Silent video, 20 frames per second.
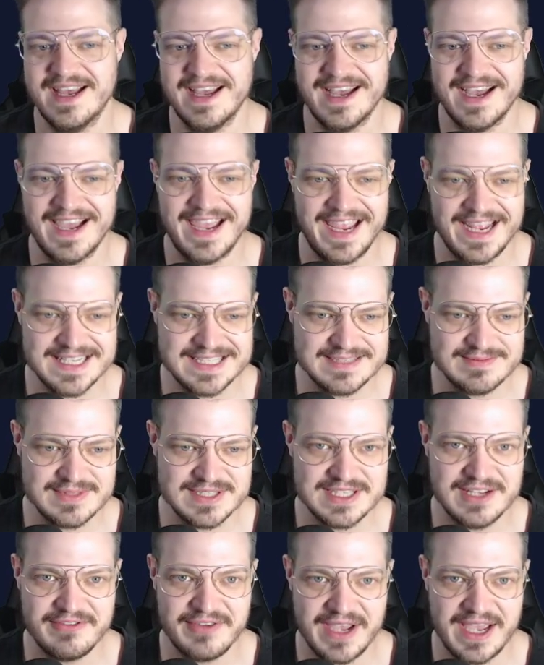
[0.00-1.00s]
I had some
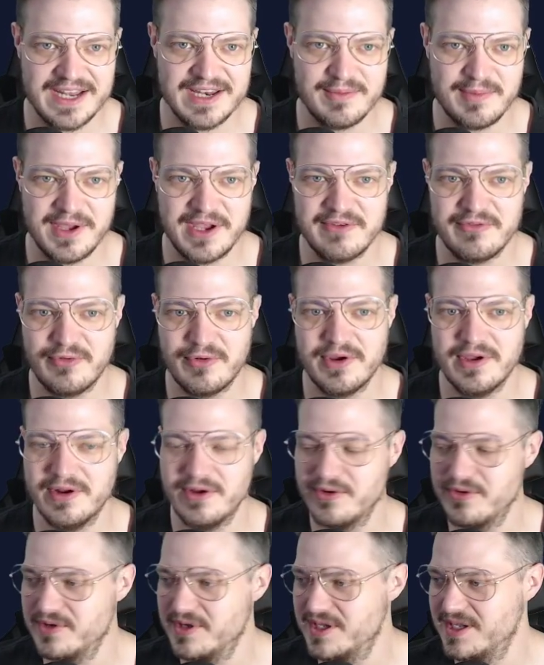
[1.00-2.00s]
stuff I had to pay for, you
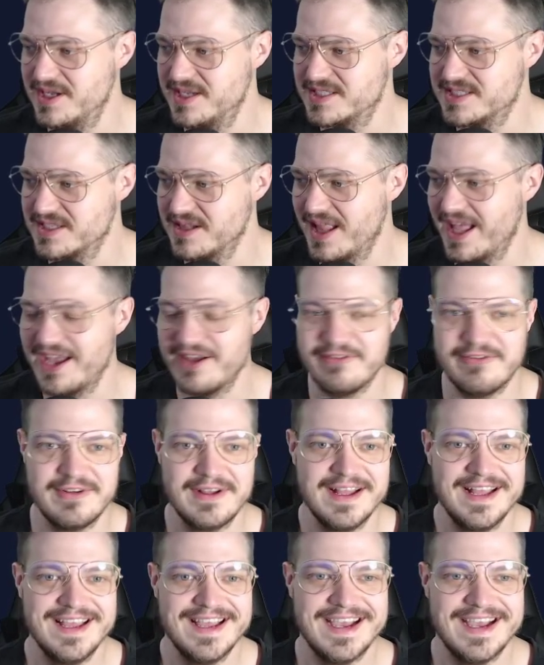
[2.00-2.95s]
know, it's life.